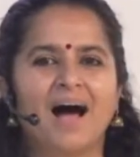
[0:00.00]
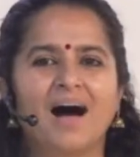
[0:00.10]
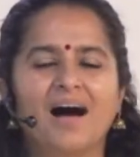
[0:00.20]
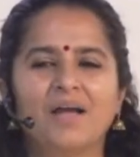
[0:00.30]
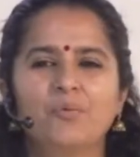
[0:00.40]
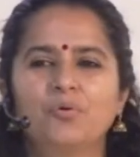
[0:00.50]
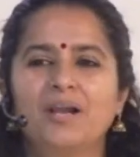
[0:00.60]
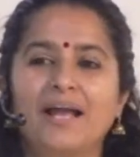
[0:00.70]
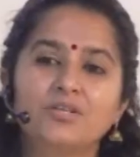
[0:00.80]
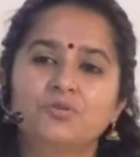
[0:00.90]
I would
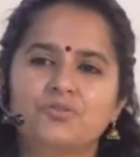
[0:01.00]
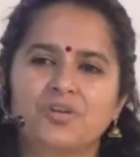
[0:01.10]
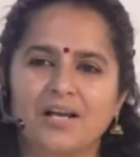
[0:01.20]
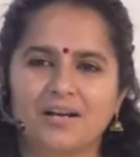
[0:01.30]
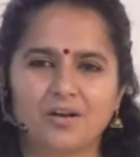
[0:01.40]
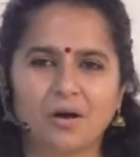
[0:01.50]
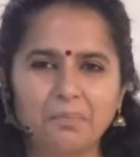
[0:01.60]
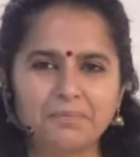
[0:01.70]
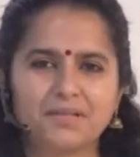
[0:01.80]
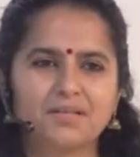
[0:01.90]
like to try and
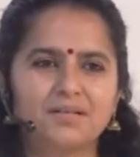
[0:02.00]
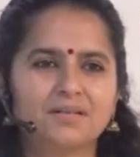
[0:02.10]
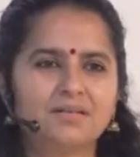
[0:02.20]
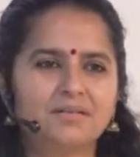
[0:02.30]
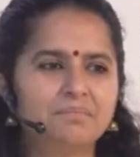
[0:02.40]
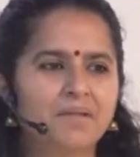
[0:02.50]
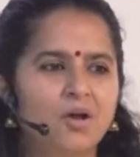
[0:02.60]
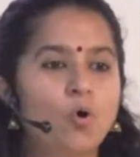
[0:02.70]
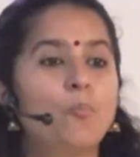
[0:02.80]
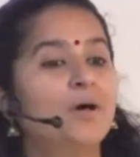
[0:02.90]
adopt the
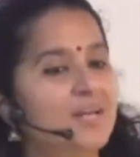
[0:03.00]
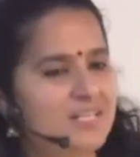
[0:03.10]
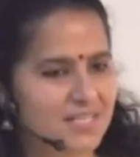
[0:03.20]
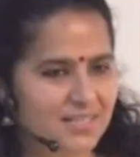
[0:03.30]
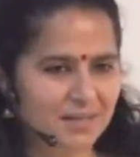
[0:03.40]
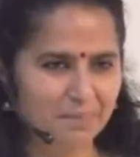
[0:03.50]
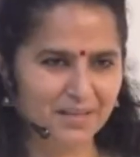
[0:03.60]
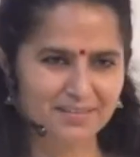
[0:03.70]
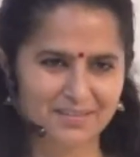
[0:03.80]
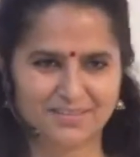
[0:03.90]
Upanishadic
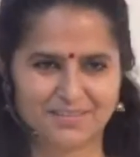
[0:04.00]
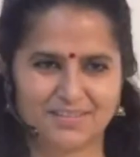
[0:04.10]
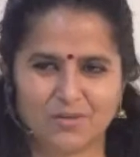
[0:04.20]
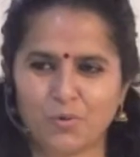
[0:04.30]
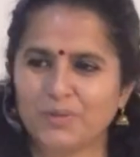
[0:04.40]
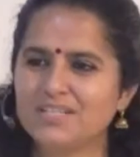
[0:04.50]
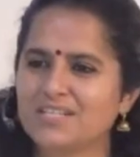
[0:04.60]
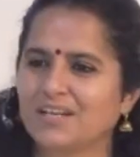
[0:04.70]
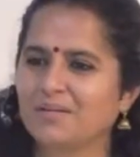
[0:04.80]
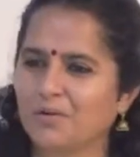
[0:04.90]
method, the
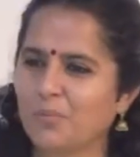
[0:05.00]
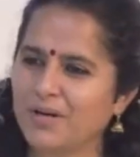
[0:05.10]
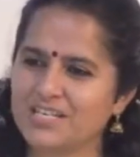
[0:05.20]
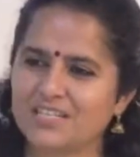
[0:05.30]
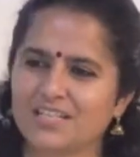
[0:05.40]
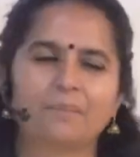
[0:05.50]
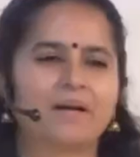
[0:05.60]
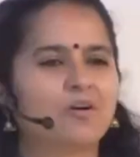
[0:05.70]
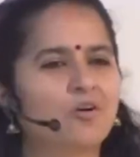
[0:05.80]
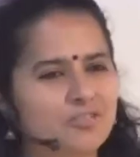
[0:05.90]
Upanishadic
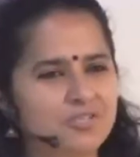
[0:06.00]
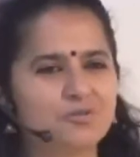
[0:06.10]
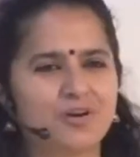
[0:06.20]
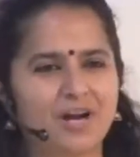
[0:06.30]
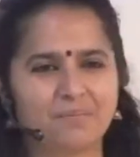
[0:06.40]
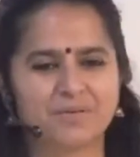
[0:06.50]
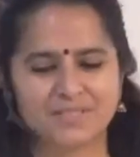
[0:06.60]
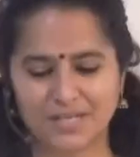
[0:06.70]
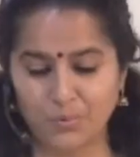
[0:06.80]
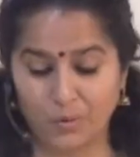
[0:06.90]
pedagogy, to try and
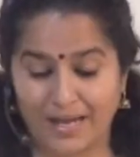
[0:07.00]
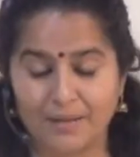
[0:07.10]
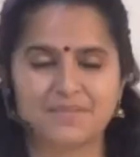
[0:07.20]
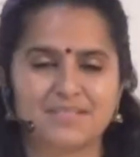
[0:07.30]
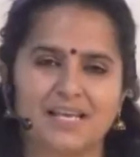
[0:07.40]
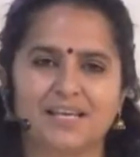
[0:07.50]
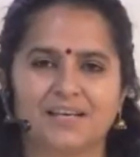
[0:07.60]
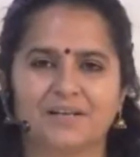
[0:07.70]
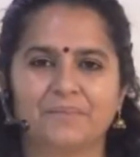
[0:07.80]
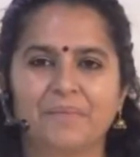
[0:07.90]
present what I am saying
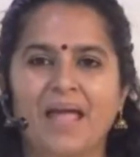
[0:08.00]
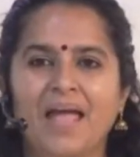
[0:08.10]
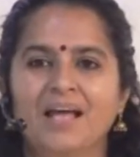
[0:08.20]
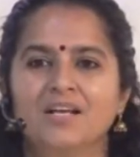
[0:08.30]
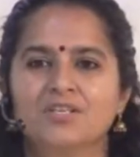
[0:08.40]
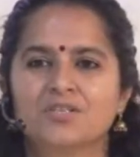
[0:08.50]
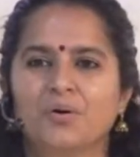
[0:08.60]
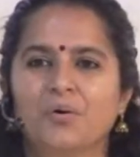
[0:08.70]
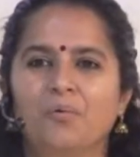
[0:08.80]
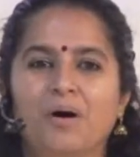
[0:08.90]
here.
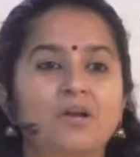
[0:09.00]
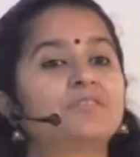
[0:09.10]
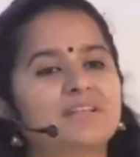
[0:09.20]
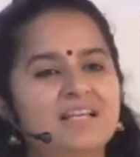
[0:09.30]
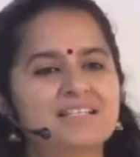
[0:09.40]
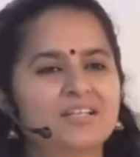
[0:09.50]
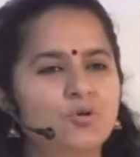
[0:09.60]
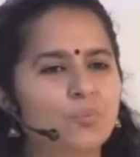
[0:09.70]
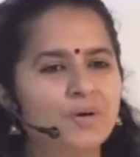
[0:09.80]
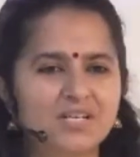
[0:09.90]
So one of the things that the
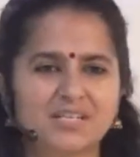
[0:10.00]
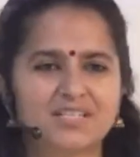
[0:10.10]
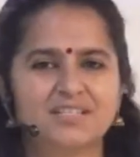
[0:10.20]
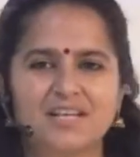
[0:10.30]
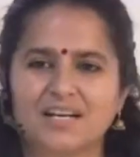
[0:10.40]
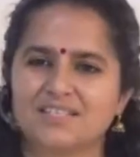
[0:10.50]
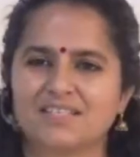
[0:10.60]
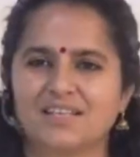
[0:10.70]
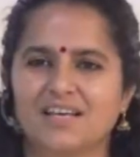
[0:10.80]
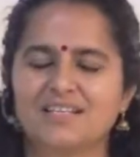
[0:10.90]
Upanishad
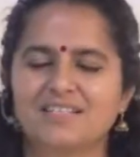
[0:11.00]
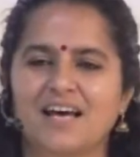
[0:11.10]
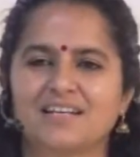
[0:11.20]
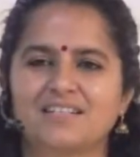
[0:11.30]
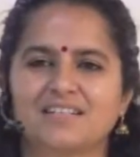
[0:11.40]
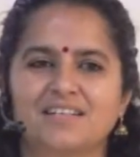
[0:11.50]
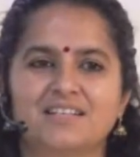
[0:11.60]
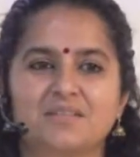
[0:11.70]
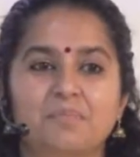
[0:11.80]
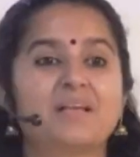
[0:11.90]
does is that it